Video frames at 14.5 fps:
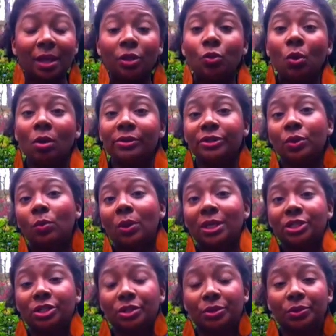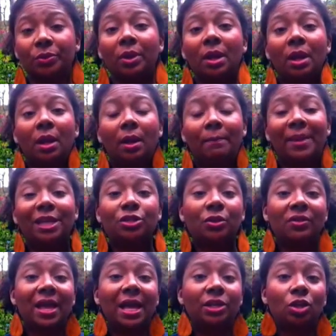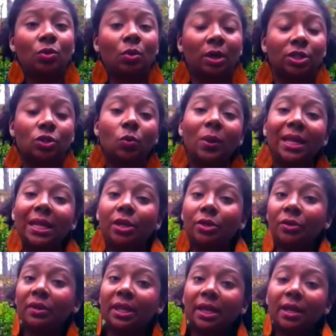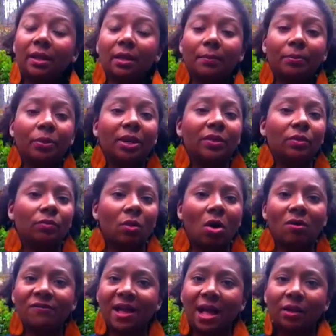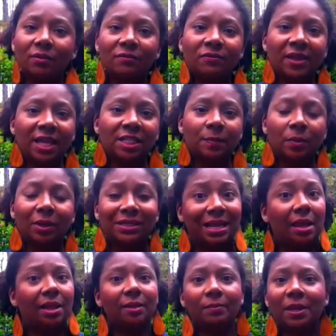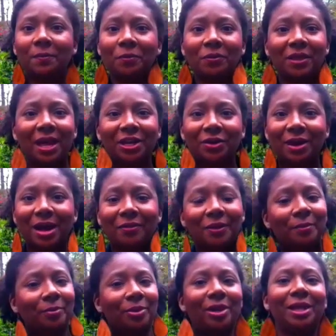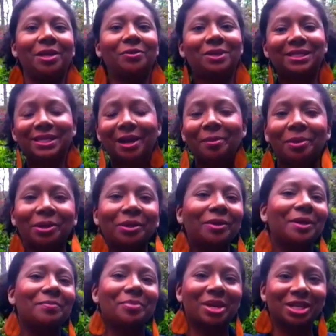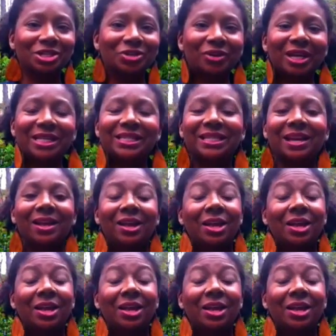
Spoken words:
You also want to make sure that you are tweeting your link, putting the raw file on Facebook, telling people that you're out there, putting it on Tumblr and Pinterest.